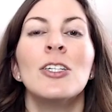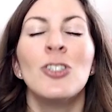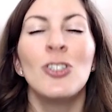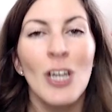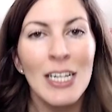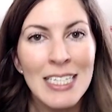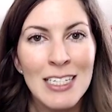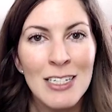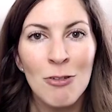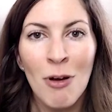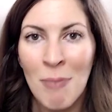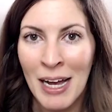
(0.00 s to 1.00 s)
just
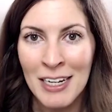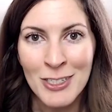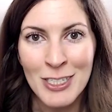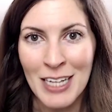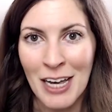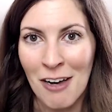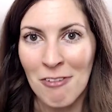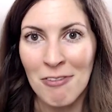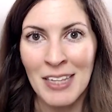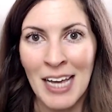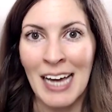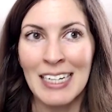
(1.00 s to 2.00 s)
to remind yourself
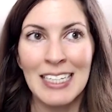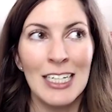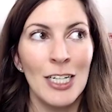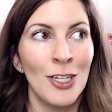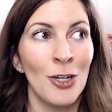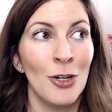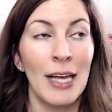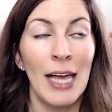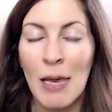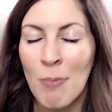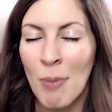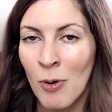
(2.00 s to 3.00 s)
that you're
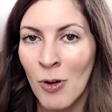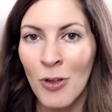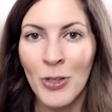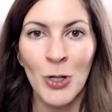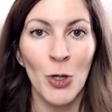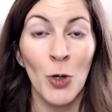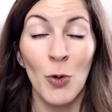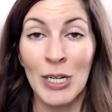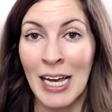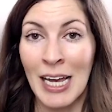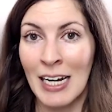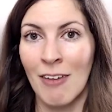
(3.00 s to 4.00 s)
capable, you're
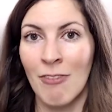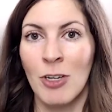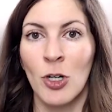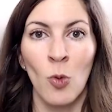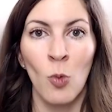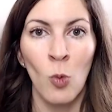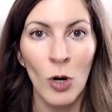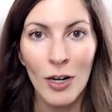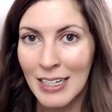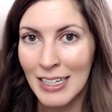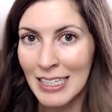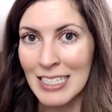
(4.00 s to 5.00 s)
creative, your
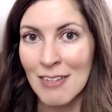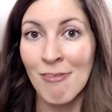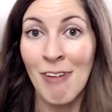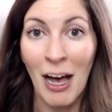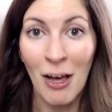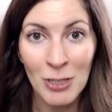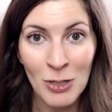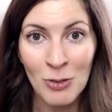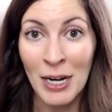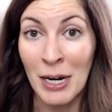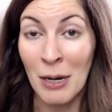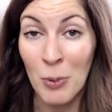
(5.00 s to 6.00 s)
work is
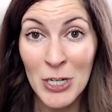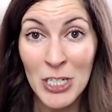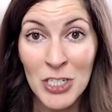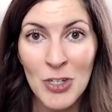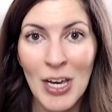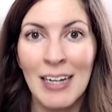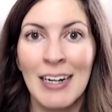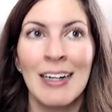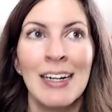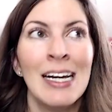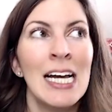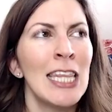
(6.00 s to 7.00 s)
valued and appreciated,